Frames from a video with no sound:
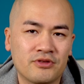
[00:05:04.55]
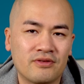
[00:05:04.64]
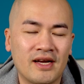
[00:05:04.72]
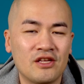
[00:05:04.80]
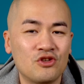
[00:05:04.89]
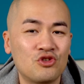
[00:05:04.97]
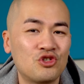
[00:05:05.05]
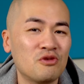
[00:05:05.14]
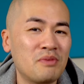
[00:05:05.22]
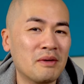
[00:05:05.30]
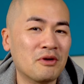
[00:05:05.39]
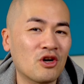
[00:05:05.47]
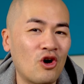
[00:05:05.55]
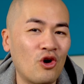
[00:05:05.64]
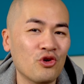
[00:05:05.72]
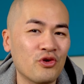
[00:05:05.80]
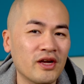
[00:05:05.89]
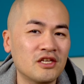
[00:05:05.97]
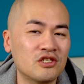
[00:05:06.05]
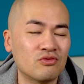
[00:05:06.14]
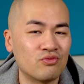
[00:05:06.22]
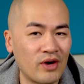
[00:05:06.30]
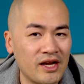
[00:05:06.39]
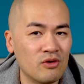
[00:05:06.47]
right, you should be able to call your
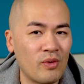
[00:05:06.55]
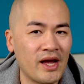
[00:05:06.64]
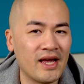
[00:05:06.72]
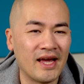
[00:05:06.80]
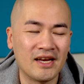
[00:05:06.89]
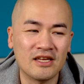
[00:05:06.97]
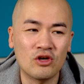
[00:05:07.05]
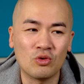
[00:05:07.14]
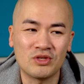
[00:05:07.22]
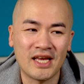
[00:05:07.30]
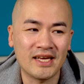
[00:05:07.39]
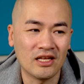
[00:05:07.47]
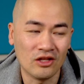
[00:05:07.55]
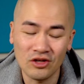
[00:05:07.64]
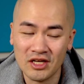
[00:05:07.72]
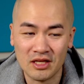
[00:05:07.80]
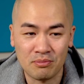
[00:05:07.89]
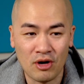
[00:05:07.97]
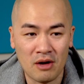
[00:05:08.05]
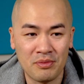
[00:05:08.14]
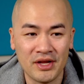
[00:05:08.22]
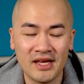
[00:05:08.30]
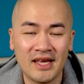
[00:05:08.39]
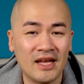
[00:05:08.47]
agent right away and then go take a look at the
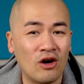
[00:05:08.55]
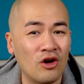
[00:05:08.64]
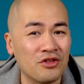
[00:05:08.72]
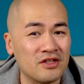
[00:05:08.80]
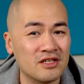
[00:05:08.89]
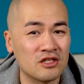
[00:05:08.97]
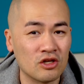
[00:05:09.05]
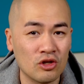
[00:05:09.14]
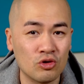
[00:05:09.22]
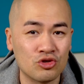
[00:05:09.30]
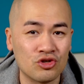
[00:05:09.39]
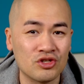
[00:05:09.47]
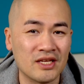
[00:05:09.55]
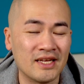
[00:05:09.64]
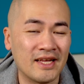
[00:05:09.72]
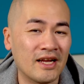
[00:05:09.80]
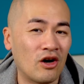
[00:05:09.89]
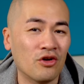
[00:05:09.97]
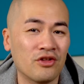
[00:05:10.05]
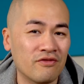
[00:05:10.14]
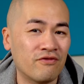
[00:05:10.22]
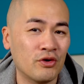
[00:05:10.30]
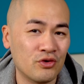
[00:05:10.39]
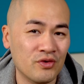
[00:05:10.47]
property, get all the disclosures and get all the
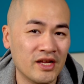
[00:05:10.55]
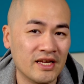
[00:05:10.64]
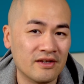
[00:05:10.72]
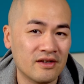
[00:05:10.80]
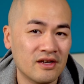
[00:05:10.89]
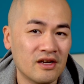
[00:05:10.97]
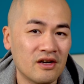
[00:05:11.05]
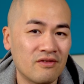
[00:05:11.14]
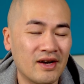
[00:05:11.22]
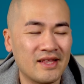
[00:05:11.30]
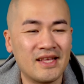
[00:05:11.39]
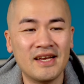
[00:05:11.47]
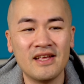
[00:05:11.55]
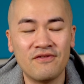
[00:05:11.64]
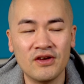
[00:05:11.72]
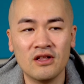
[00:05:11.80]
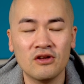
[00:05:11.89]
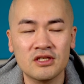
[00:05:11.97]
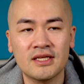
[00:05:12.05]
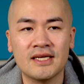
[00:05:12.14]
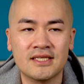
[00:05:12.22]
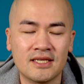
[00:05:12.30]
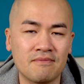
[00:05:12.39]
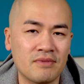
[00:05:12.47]
info you need, right? Then if it looks
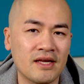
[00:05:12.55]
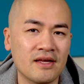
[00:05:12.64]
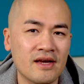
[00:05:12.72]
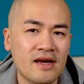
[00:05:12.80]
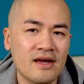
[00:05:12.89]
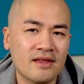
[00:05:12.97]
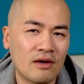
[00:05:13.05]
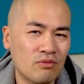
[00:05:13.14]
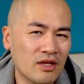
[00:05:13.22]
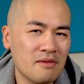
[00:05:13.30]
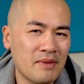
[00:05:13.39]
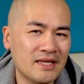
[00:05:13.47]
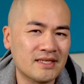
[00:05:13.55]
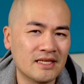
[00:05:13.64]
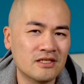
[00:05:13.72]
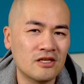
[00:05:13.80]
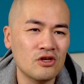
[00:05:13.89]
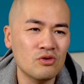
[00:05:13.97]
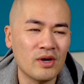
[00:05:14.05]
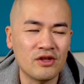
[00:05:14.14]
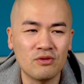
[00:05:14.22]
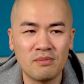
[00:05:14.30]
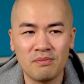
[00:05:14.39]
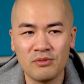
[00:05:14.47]
like something that really makes sense to you
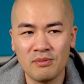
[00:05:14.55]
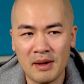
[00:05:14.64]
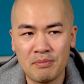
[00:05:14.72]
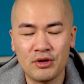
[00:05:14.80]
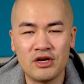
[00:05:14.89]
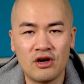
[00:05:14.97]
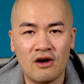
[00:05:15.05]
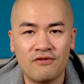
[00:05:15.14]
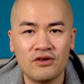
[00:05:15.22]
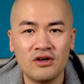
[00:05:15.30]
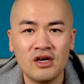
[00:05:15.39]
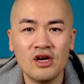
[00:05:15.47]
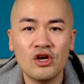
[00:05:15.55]
and you might put in an offer,